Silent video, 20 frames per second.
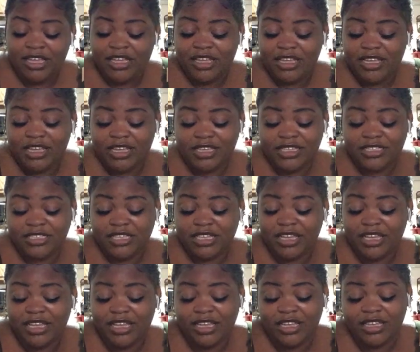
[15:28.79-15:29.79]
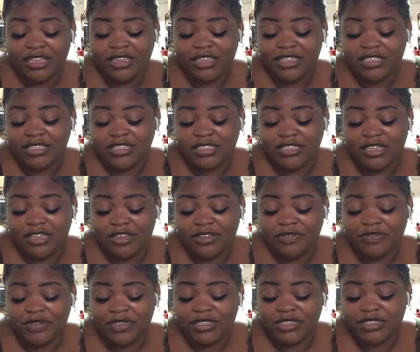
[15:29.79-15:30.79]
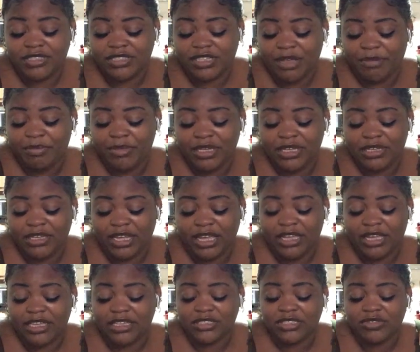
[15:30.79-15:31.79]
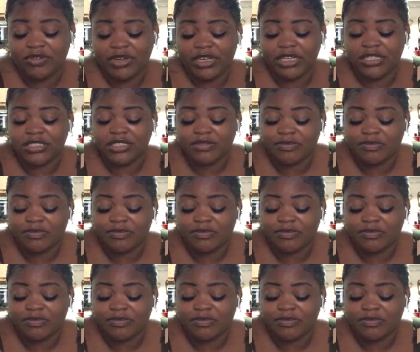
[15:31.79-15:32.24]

because this stuff is, I mean, like, it's crazy.